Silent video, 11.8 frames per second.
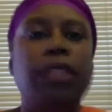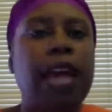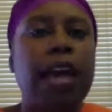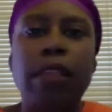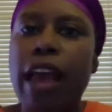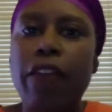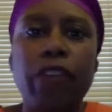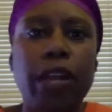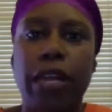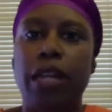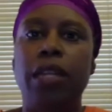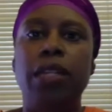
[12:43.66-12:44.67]
the South
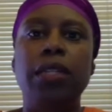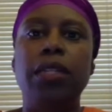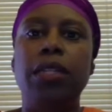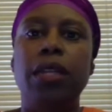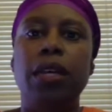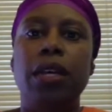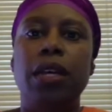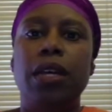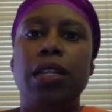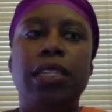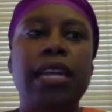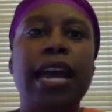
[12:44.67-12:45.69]
Africans
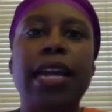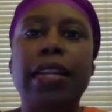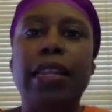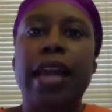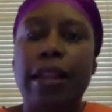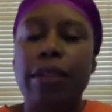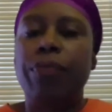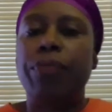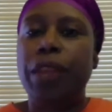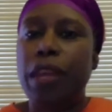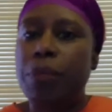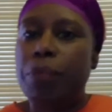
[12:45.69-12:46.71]
said that
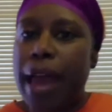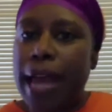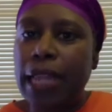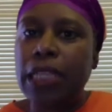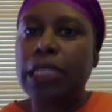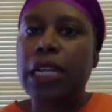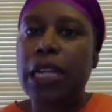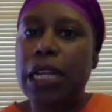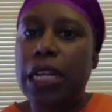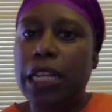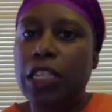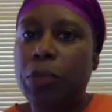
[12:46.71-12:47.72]
the
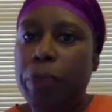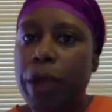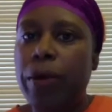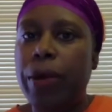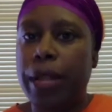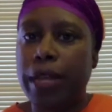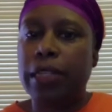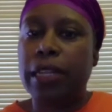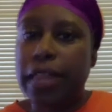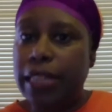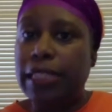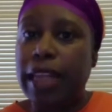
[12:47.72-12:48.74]
Palestinian
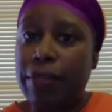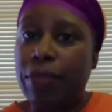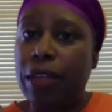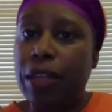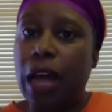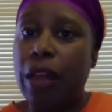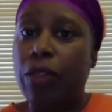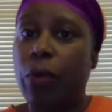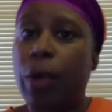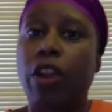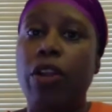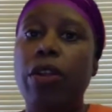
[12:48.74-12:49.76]
experience, and they said this on
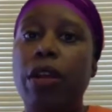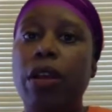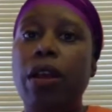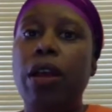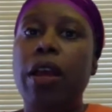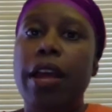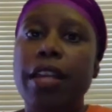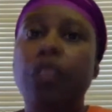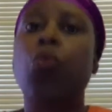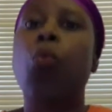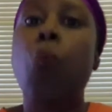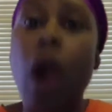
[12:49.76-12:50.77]
the record,
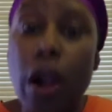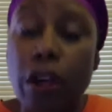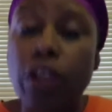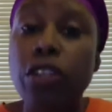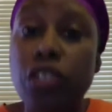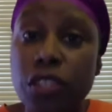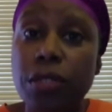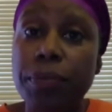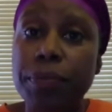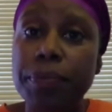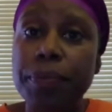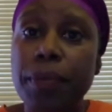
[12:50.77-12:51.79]
is worse
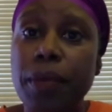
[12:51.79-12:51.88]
